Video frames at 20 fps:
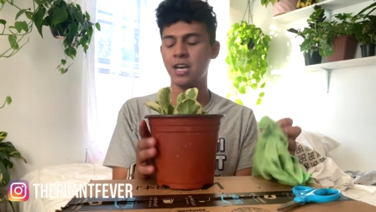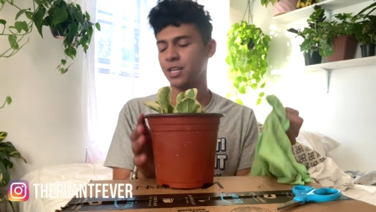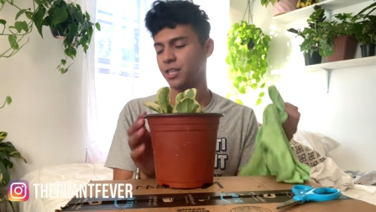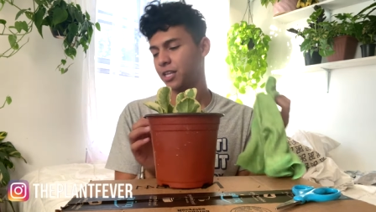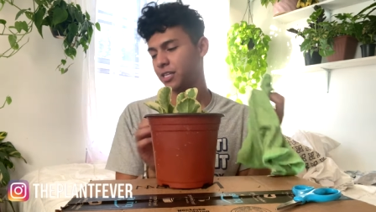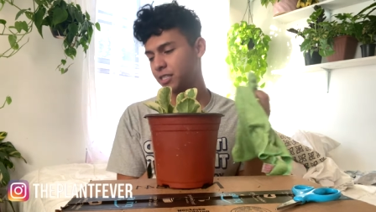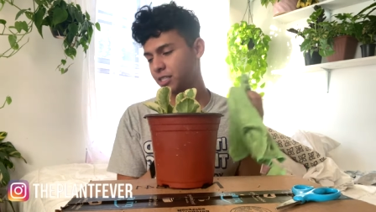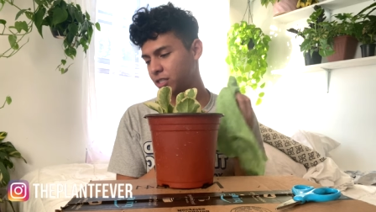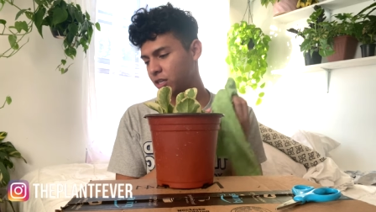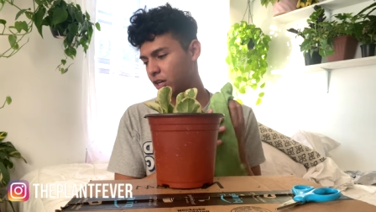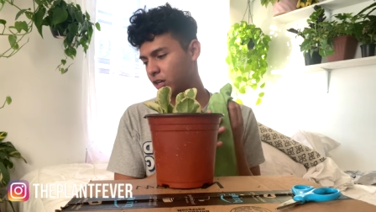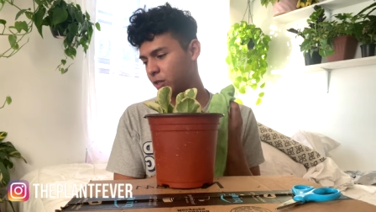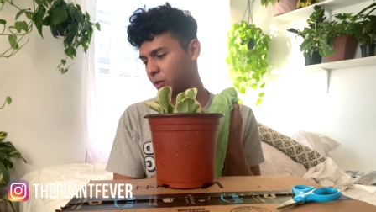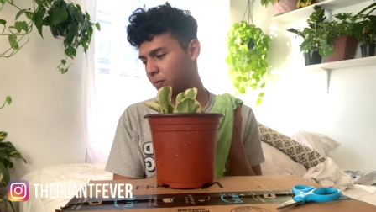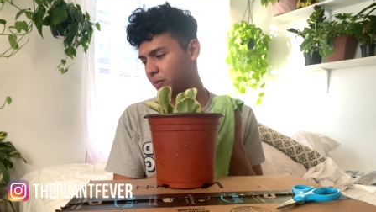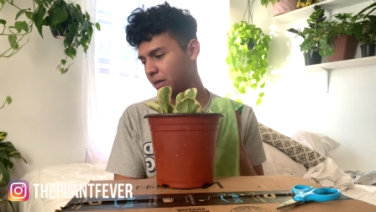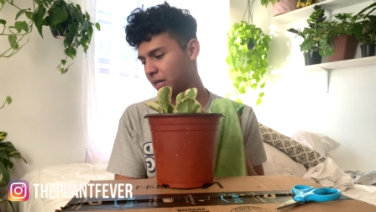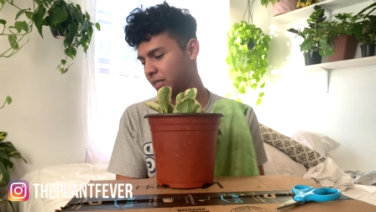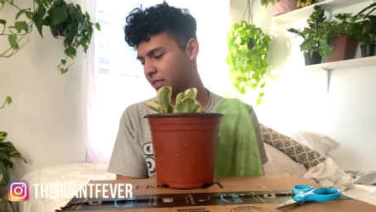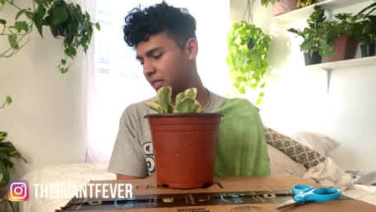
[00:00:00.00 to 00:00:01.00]
This is the other
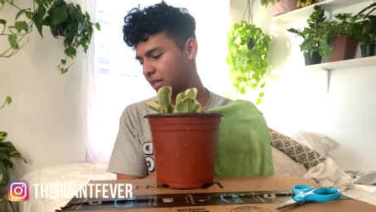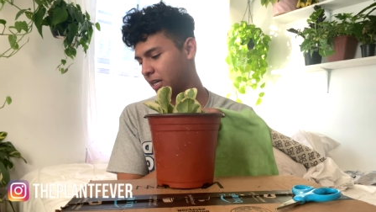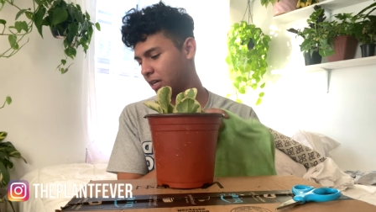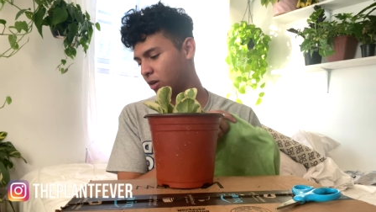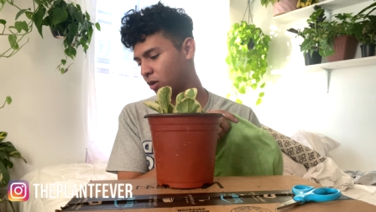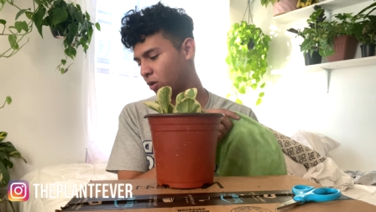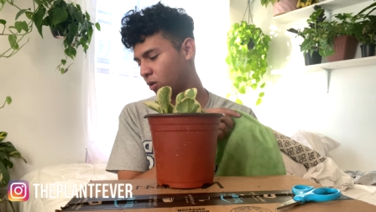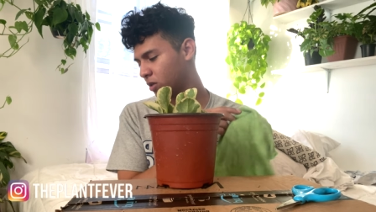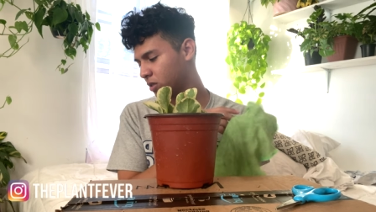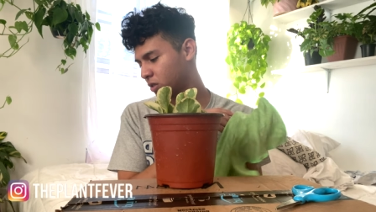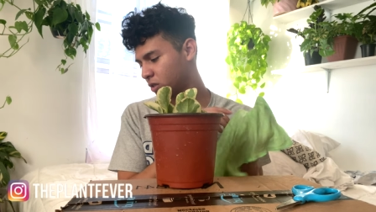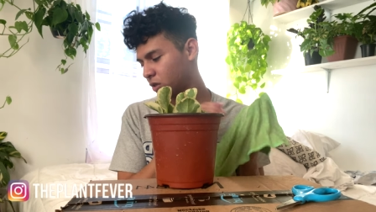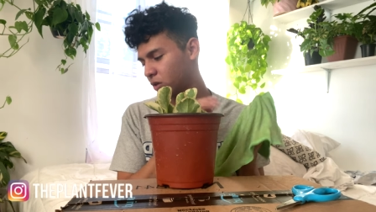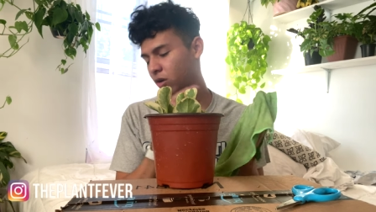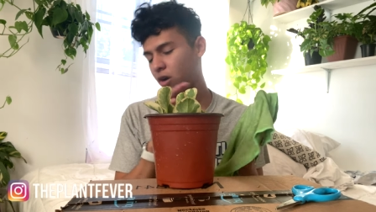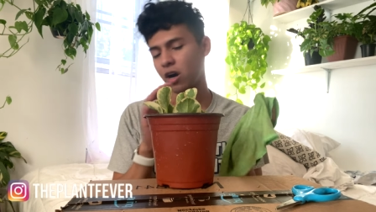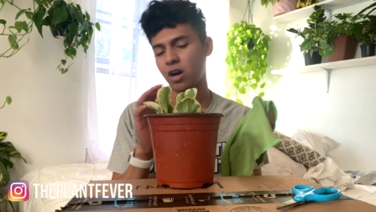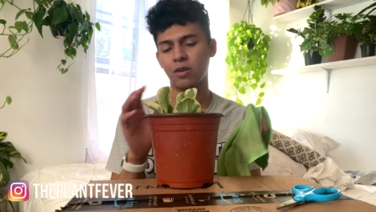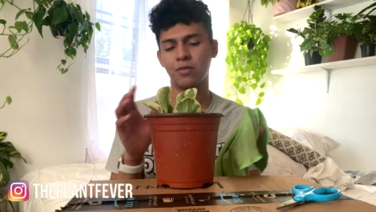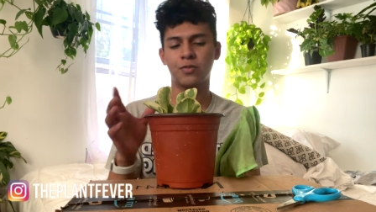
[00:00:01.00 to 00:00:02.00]
plant that I also
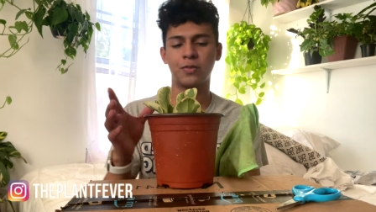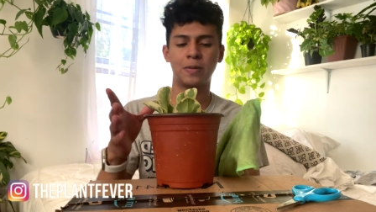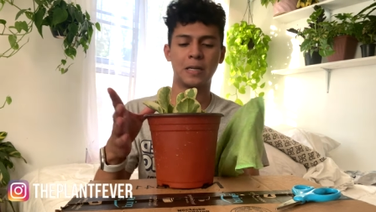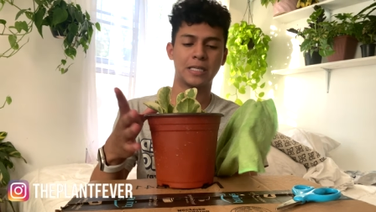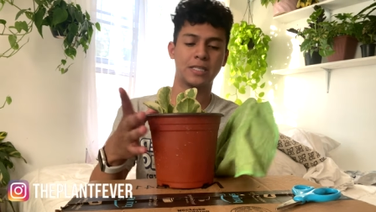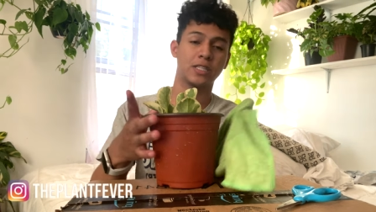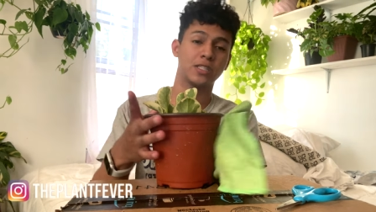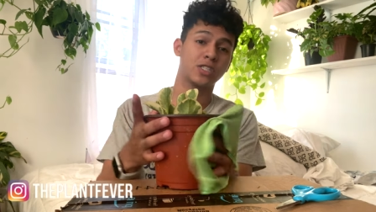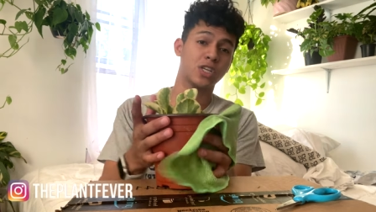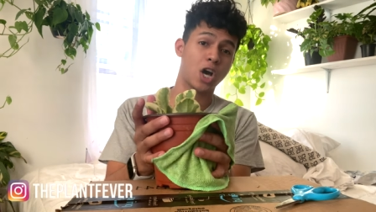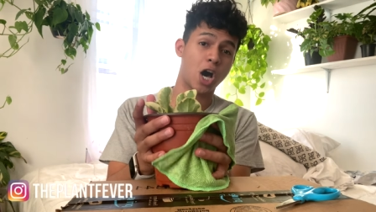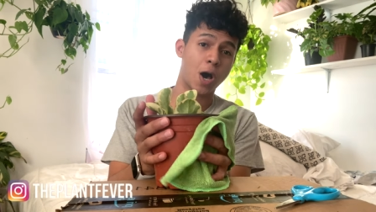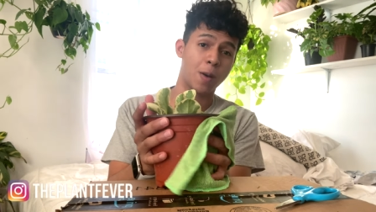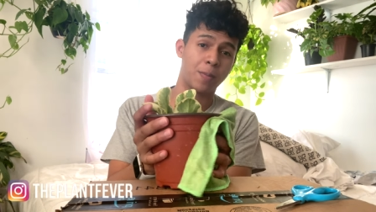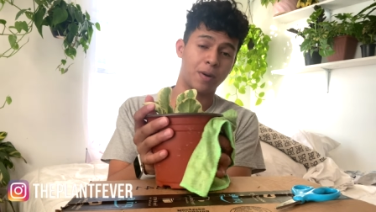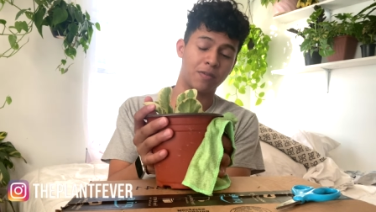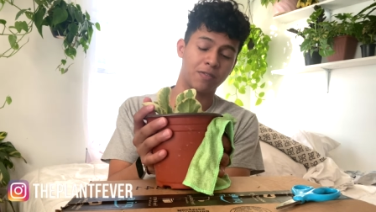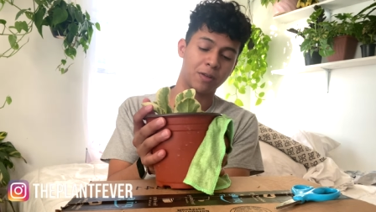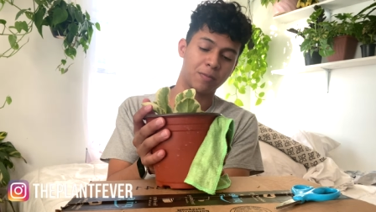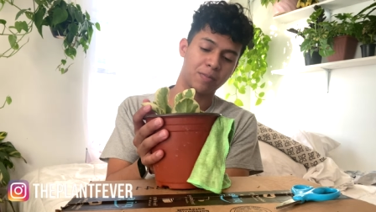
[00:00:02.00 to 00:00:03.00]
got from like the top
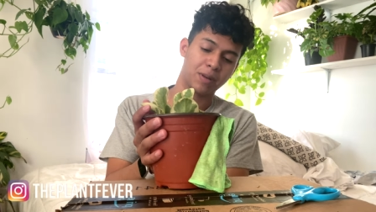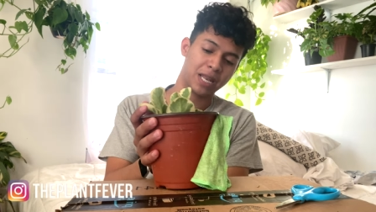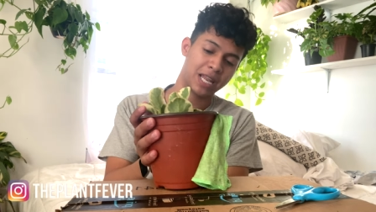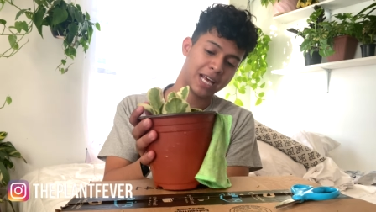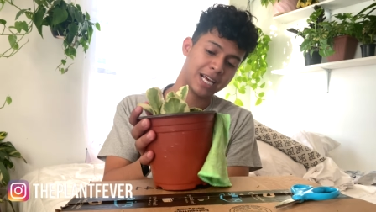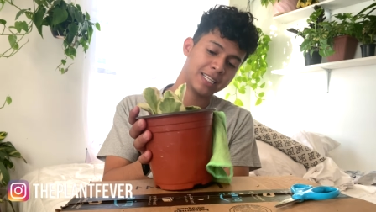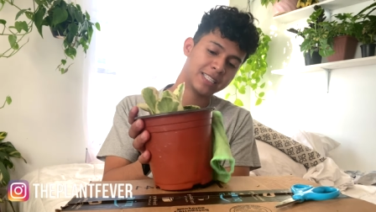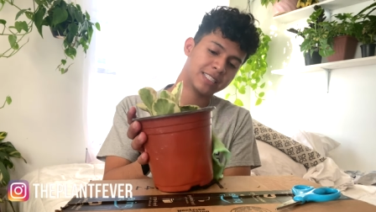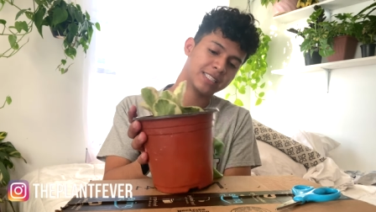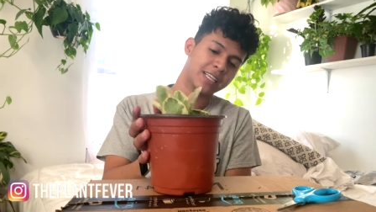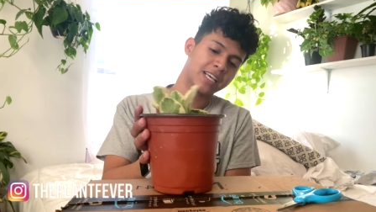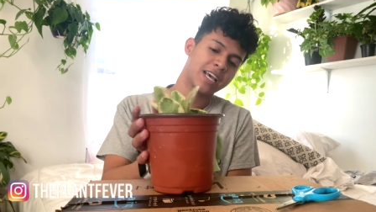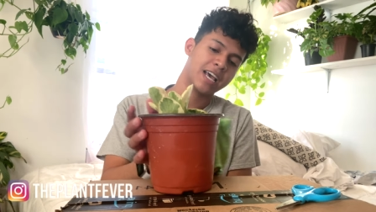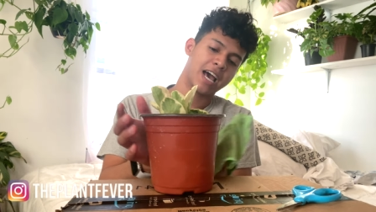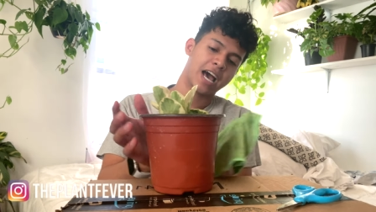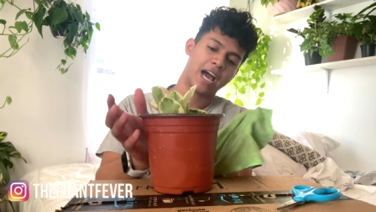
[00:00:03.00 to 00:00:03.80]
of the plant.